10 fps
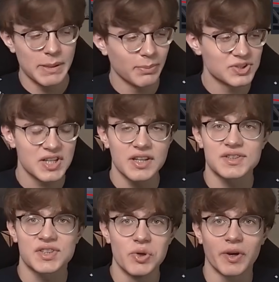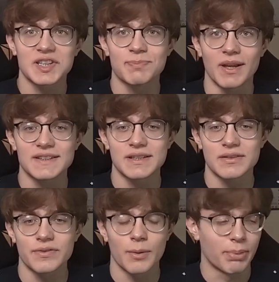say it's too
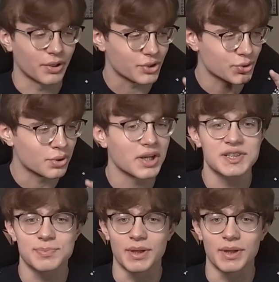expensive, but trust me,